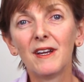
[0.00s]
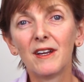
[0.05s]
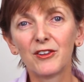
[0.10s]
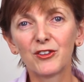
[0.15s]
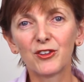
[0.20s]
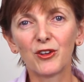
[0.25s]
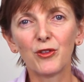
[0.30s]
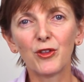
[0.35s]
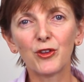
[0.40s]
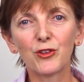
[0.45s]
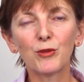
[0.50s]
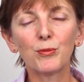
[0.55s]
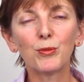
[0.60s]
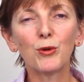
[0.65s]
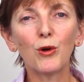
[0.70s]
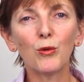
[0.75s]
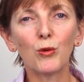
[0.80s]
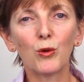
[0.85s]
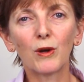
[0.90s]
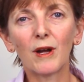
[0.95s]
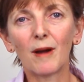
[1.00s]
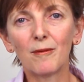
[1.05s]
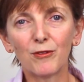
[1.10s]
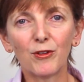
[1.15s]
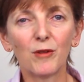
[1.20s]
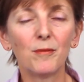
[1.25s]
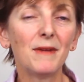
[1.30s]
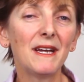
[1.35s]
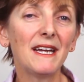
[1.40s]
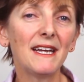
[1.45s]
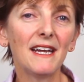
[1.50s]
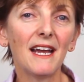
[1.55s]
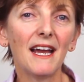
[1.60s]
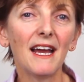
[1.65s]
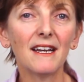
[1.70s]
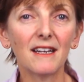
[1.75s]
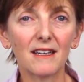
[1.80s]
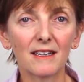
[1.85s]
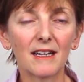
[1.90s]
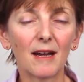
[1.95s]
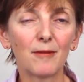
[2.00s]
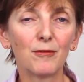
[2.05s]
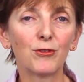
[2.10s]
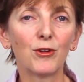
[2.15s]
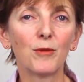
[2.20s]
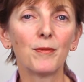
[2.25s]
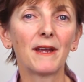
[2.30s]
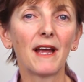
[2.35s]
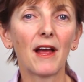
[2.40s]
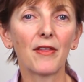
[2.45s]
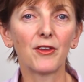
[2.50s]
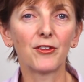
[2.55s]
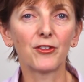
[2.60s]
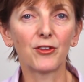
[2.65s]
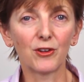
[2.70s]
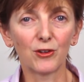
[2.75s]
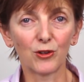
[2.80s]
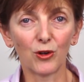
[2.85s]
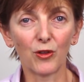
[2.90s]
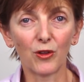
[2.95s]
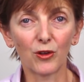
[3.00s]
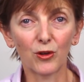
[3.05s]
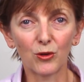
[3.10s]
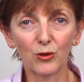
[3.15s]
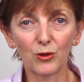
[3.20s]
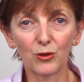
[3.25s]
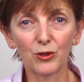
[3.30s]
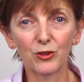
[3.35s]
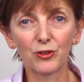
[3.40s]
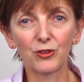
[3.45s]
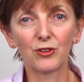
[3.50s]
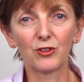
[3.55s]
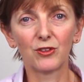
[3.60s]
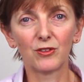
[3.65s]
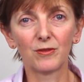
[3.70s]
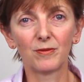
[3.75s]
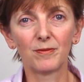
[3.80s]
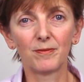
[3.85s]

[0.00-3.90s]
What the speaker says: So the support will come from me, and it'll come from the others that are on the course.